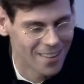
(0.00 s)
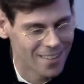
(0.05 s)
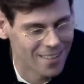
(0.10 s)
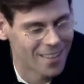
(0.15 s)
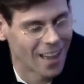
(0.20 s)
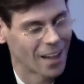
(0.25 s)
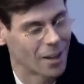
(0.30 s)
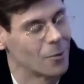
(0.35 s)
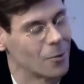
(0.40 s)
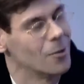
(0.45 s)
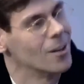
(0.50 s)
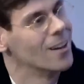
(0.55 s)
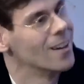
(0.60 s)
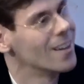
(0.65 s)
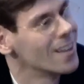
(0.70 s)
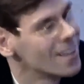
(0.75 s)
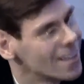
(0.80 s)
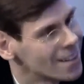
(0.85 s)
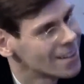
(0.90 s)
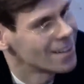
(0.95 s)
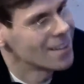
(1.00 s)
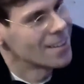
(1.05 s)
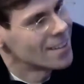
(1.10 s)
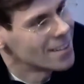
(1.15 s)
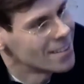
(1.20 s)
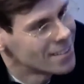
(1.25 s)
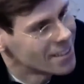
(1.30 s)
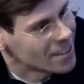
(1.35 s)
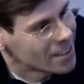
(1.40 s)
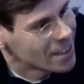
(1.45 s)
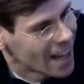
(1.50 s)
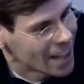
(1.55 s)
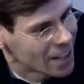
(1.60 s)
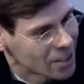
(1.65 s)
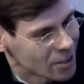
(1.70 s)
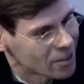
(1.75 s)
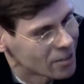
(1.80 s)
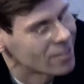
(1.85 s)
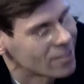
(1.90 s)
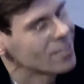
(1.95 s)
Thank you. Dear
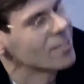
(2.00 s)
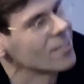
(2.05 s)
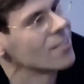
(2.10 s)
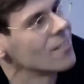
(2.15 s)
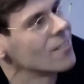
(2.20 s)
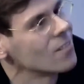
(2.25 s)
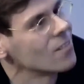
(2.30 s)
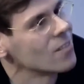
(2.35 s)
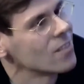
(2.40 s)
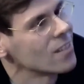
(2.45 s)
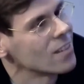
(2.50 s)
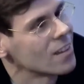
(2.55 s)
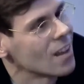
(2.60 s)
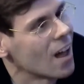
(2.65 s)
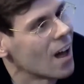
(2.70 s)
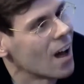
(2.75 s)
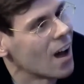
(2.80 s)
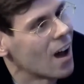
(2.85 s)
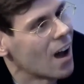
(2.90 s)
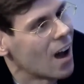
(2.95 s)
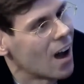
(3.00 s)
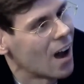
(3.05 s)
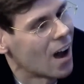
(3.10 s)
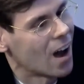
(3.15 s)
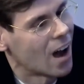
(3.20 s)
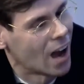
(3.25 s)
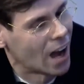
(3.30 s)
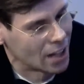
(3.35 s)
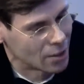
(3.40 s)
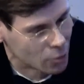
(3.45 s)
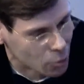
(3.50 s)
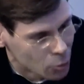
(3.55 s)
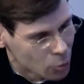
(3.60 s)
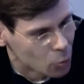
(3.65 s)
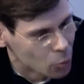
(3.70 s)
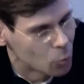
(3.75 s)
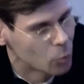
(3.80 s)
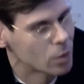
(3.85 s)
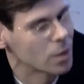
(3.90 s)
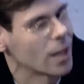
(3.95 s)
candidate, I
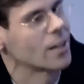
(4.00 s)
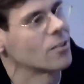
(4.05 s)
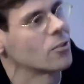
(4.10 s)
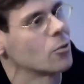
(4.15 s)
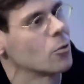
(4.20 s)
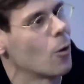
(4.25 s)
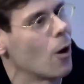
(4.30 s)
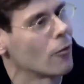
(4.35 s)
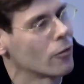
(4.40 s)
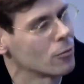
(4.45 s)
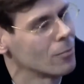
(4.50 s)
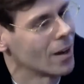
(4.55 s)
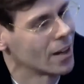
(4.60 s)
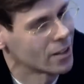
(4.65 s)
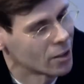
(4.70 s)
too would like to offer my